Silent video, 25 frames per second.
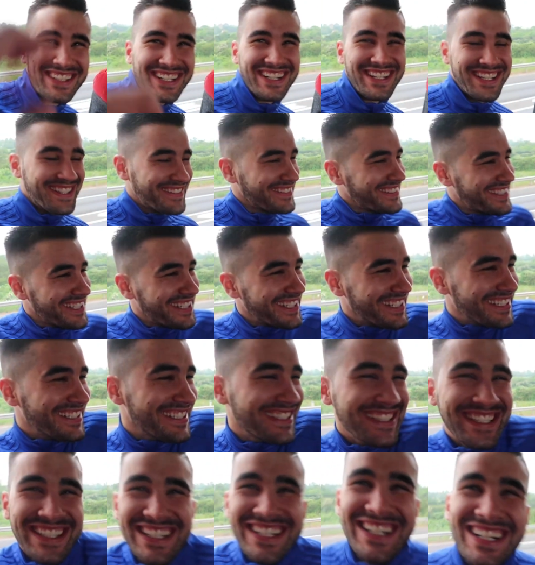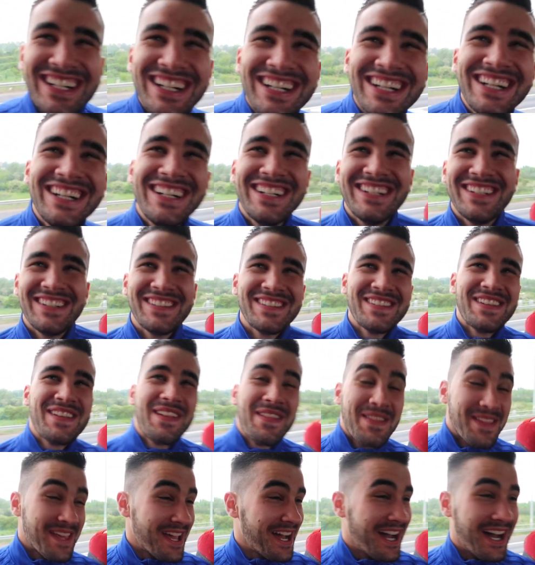I'm good. Are you
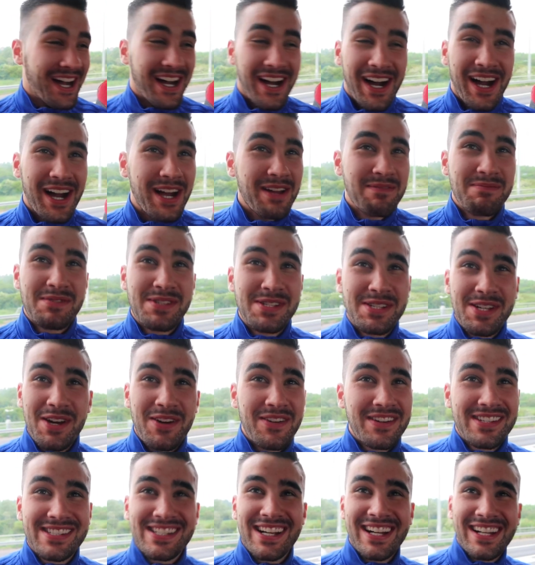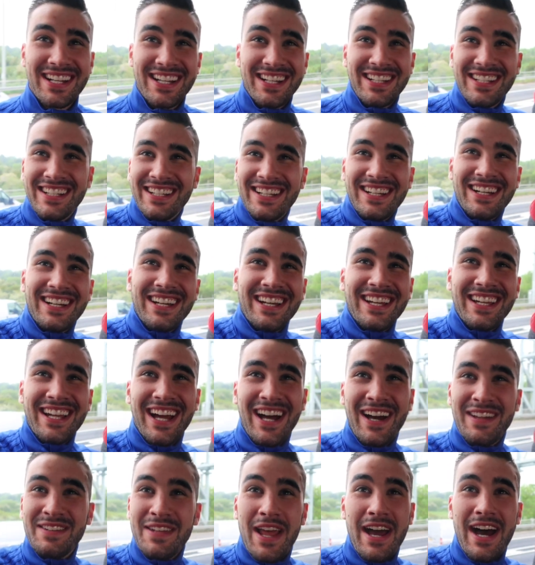excited? Yeah, I'm so excited.
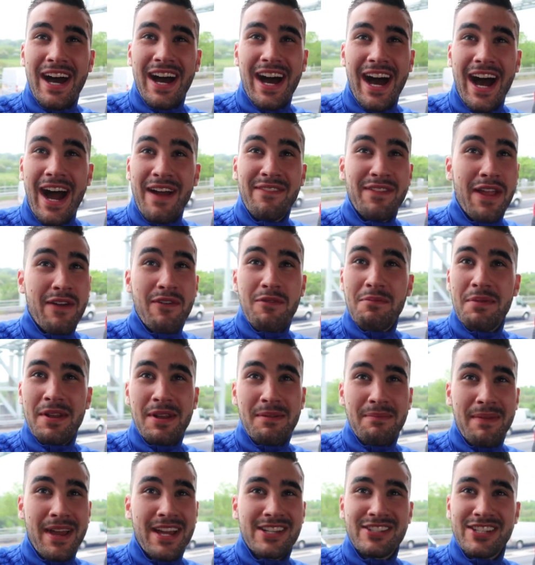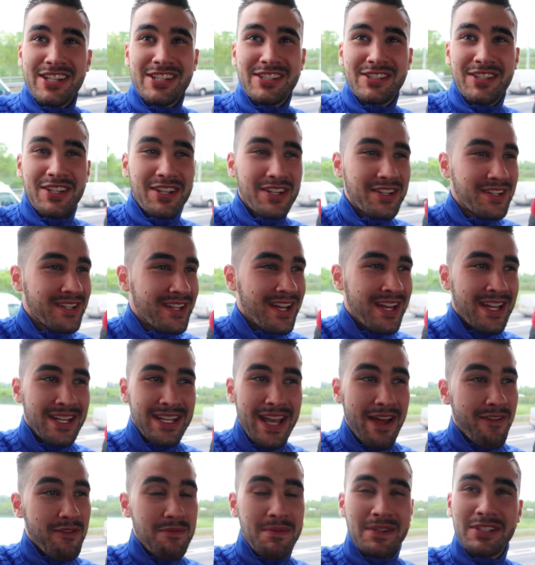Yeah, like, I've never been to Manchester,
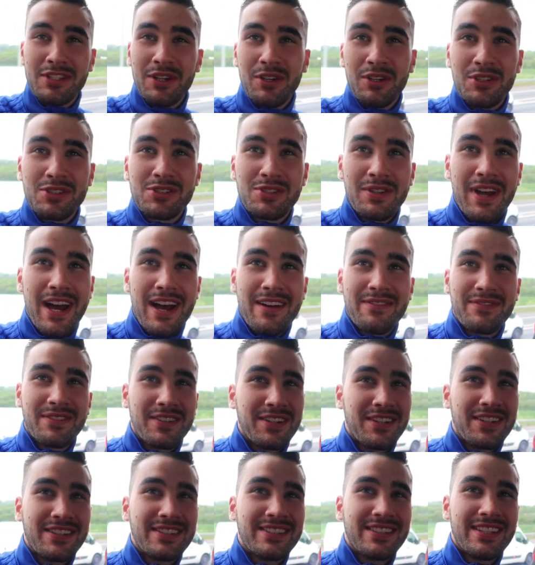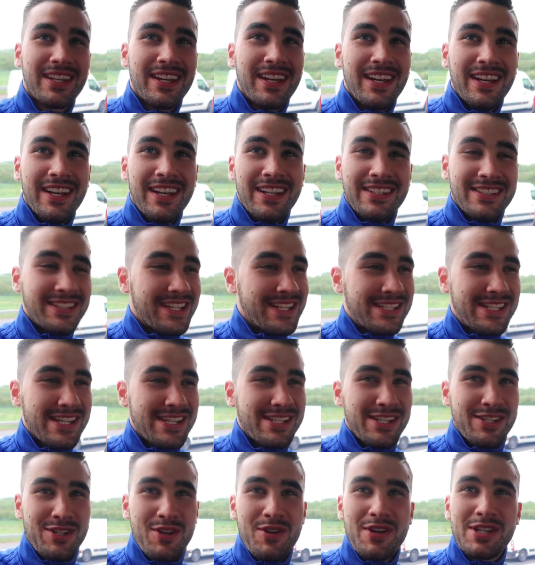never been to Old Trafford. This
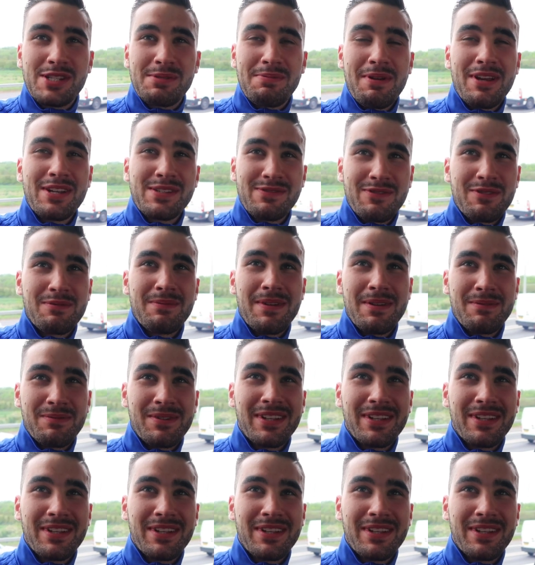is a new experience for me.